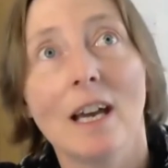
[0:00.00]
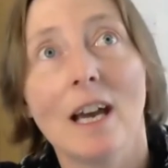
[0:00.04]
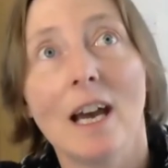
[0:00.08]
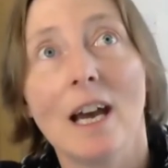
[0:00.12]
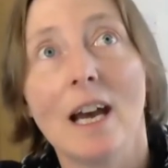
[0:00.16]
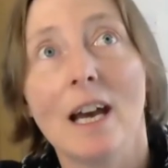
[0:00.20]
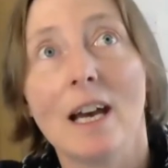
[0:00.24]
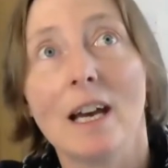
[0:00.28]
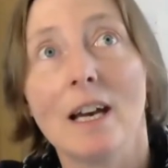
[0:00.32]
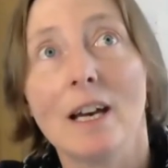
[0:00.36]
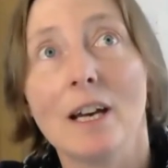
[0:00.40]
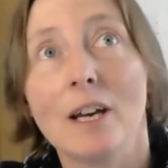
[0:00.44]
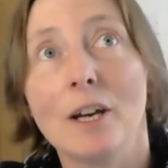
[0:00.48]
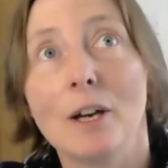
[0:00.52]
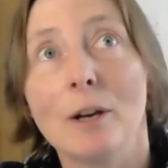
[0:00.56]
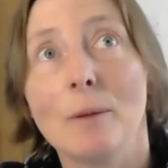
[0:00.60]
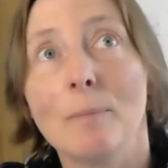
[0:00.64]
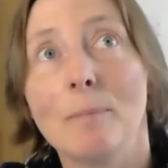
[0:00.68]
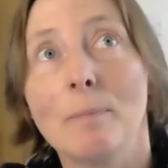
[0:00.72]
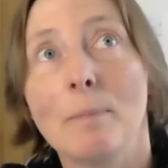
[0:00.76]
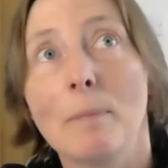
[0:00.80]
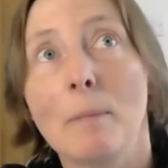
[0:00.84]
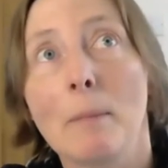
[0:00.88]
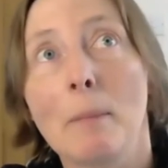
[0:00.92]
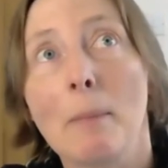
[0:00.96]

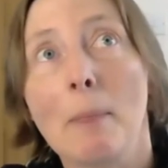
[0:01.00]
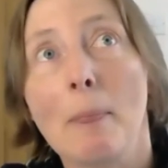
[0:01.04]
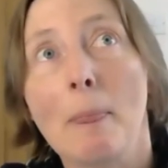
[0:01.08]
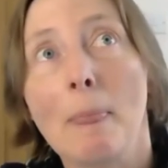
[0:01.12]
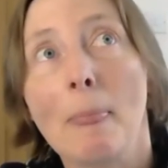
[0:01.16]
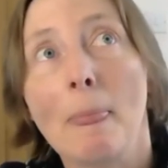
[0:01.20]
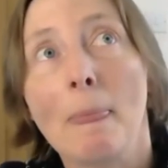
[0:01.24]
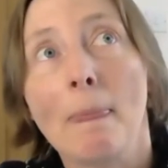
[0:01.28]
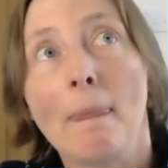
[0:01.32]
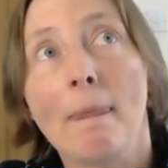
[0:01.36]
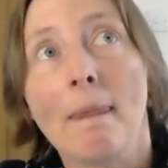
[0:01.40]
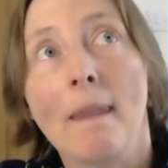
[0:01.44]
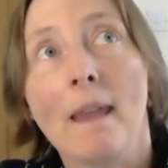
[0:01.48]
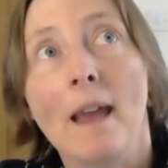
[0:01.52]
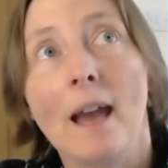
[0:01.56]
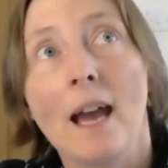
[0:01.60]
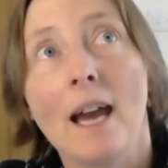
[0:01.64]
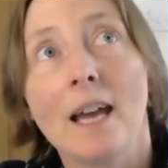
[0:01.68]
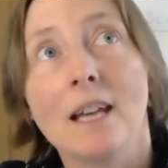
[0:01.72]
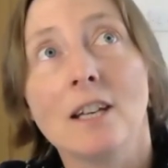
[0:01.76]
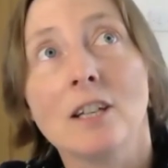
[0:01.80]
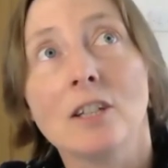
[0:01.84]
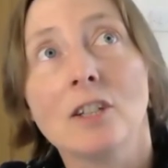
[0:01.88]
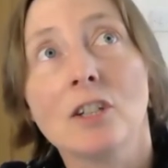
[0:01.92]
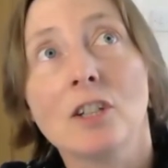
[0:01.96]

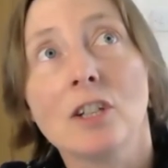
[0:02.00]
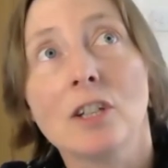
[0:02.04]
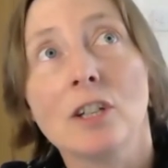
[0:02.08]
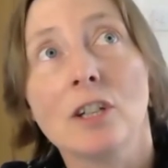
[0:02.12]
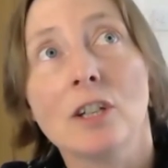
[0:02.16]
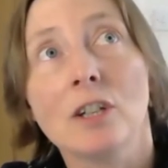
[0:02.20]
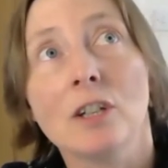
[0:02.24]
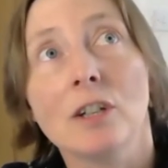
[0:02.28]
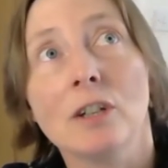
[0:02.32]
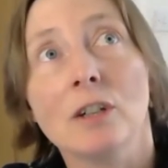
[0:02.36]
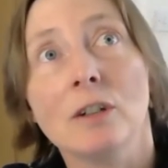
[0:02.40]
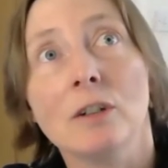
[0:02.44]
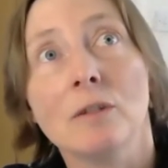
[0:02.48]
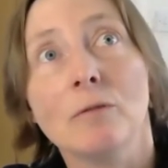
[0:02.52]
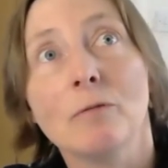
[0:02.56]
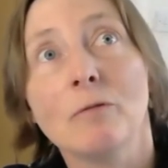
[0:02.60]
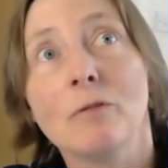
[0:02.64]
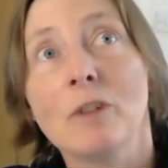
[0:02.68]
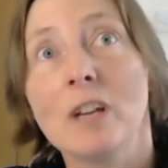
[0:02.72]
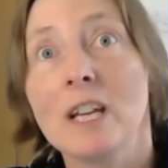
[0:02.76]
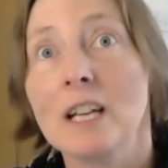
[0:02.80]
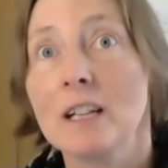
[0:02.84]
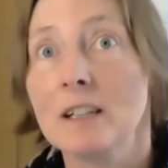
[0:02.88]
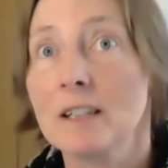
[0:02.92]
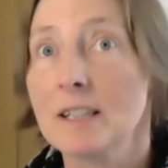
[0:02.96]
and to
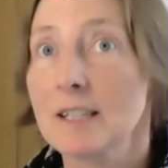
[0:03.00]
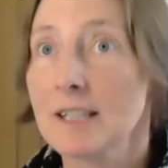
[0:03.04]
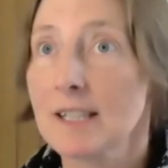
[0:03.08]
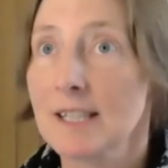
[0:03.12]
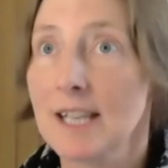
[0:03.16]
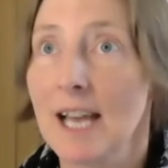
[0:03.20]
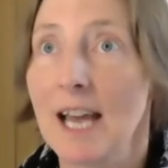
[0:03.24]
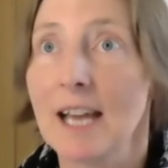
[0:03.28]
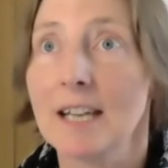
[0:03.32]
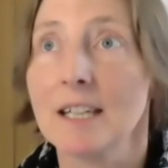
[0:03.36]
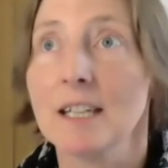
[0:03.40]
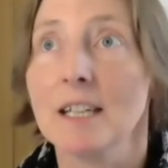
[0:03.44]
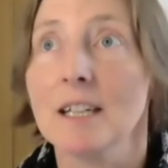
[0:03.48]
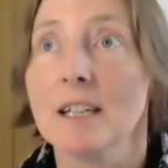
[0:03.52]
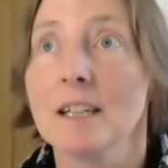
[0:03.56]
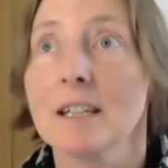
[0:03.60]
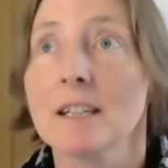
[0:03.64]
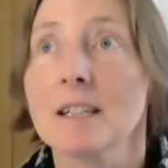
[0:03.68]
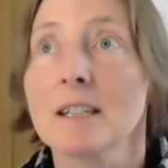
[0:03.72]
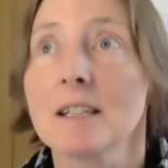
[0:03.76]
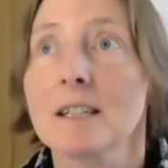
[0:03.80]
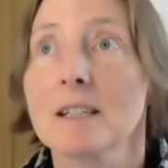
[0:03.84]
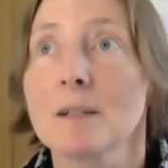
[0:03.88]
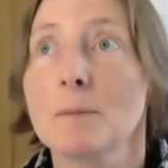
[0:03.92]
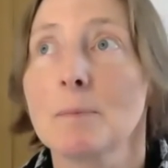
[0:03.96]
feel the
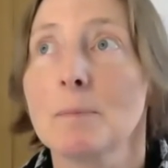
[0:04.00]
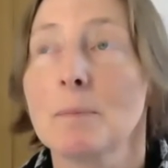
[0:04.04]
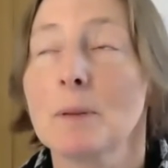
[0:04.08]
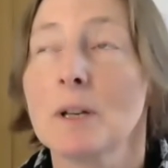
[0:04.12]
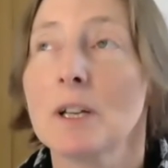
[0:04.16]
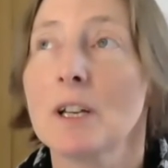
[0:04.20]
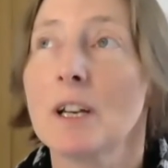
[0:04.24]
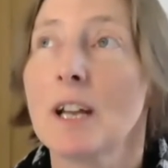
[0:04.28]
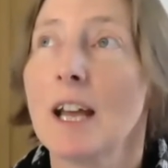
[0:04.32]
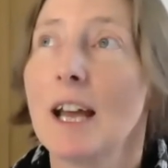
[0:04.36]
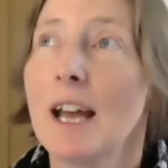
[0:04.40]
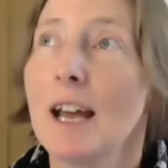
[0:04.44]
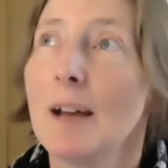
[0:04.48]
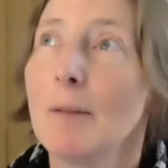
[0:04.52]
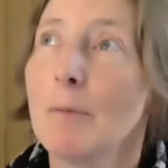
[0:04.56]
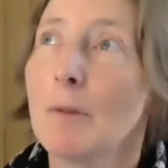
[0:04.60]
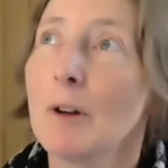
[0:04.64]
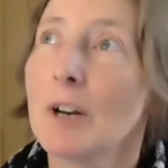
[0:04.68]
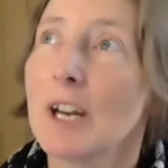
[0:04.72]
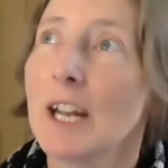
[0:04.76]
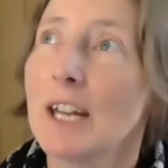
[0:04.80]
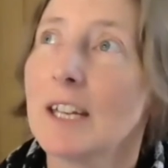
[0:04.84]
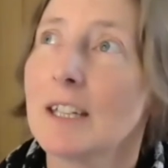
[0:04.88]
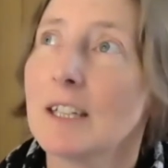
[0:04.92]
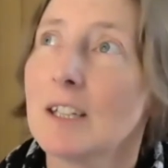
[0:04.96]
sadness. But what
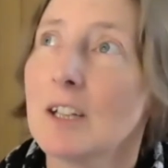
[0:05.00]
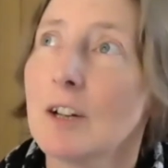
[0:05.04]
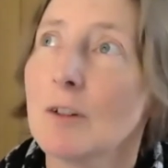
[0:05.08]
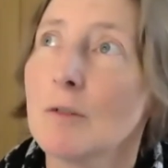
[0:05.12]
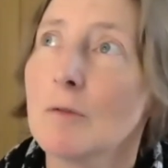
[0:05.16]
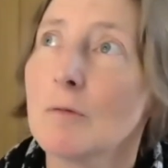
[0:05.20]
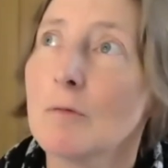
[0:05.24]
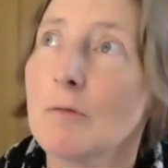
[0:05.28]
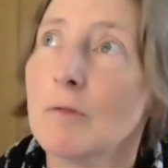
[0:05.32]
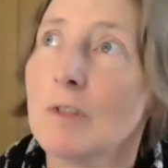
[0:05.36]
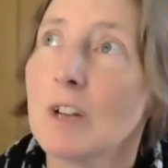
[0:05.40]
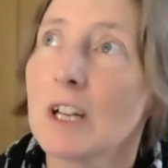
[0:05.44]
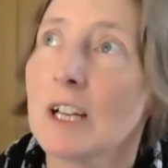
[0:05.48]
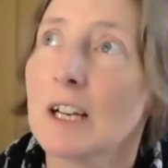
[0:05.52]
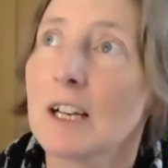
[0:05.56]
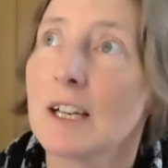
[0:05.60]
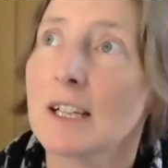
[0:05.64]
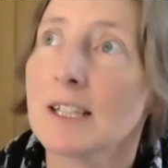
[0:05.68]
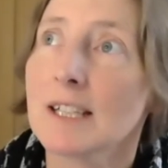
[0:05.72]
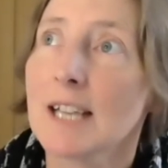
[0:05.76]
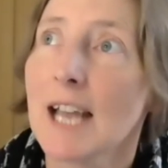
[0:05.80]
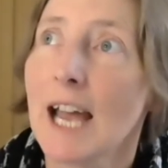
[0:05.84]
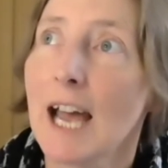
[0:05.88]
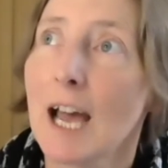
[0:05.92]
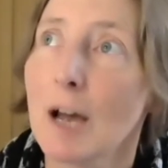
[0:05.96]
I don't feel
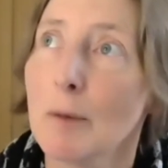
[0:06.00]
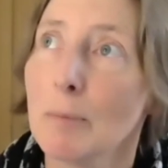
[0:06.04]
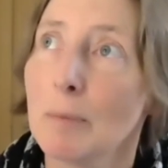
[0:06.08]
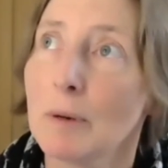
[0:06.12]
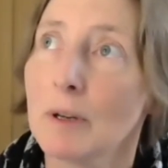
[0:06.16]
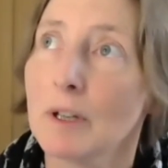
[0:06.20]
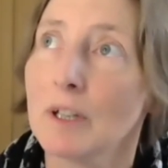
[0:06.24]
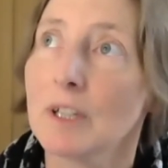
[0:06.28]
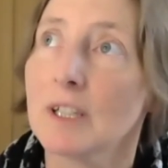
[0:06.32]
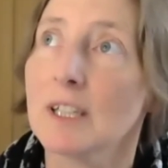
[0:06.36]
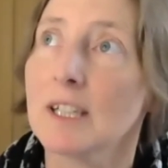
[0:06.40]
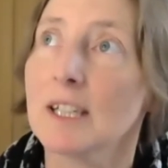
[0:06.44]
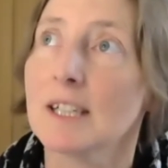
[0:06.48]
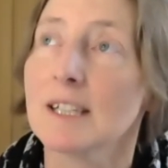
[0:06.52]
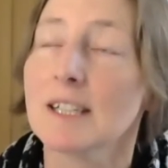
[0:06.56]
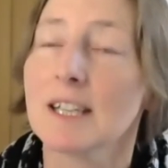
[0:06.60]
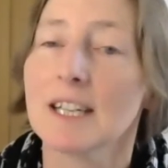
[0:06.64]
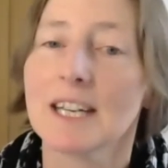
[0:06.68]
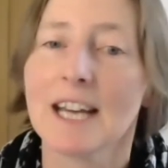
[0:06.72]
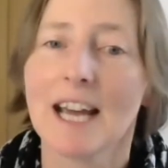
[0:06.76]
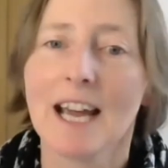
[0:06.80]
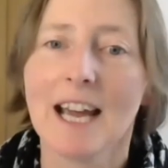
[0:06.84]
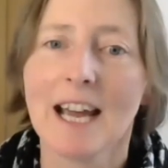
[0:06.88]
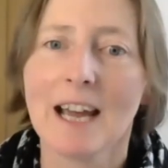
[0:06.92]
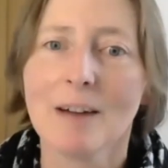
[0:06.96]
has happened is that
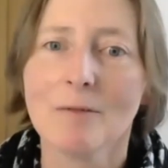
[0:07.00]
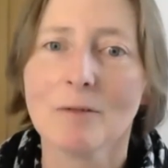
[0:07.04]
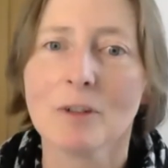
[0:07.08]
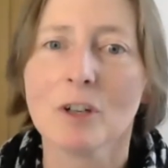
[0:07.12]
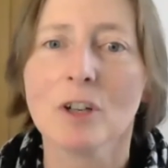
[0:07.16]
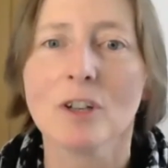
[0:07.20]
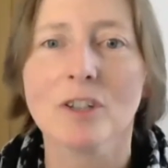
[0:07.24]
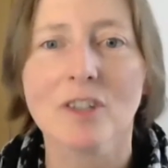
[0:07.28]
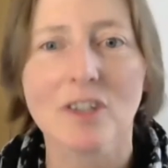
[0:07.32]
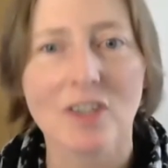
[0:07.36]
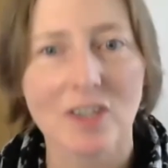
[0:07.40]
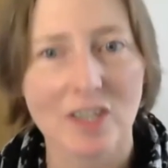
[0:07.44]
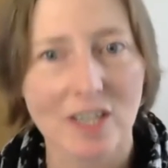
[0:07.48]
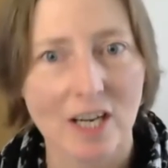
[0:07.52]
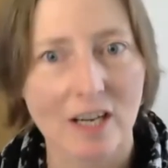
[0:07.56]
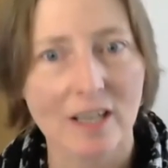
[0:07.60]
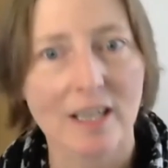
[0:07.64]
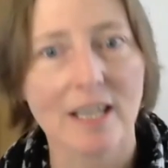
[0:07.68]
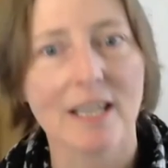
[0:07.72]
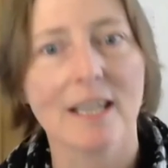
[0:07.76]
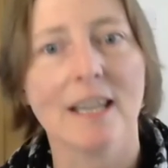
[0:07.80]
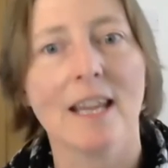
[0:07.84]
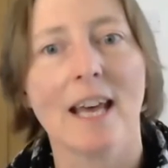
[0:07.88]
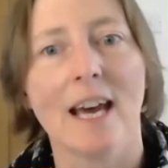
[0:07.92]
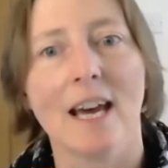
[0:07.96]
I haven't got stuck
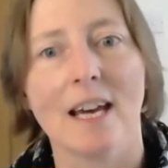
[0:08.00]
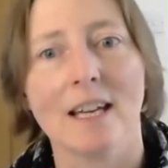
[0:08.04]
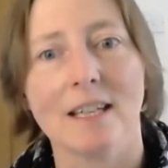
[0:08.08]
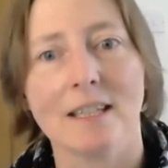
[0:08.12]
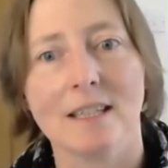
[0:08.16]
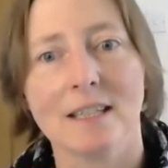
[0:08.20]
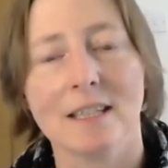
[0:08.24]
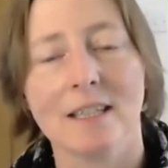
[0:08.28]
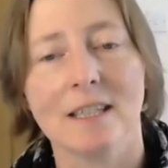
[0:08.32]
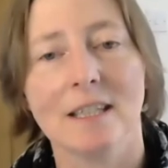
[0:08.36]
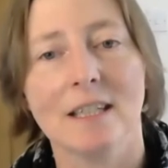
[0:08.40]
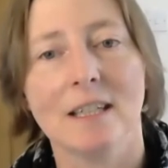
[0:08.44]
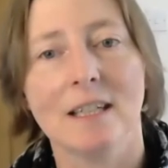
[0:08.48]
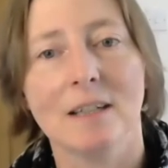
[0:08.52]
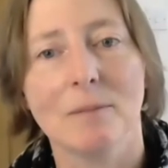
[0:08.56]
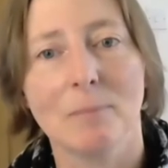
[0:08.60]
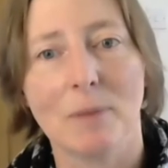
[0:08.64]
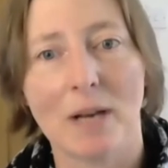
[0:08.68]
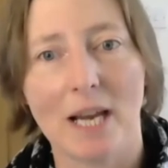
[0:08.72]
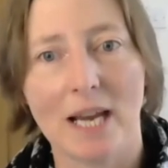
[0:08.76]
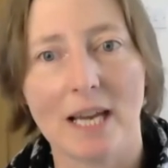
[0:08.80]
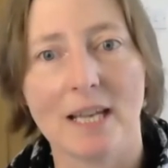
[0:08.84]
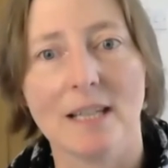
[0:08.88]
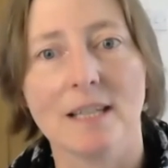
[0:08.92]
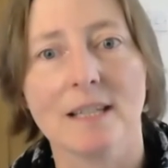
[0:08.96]
in that
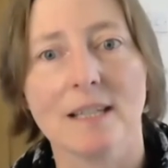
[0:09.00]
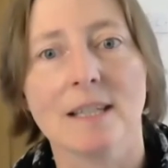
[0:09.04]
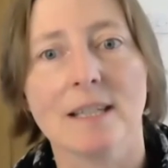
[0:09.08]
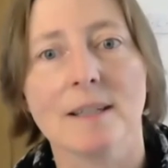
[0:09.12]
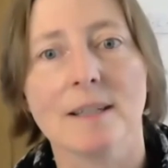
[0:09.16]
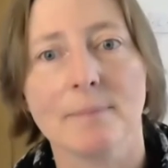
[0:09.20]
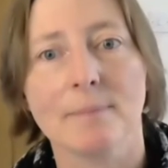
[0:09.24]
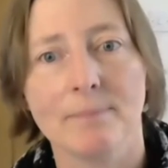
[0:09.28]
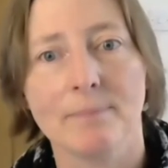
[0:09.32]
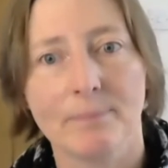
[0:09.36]
place.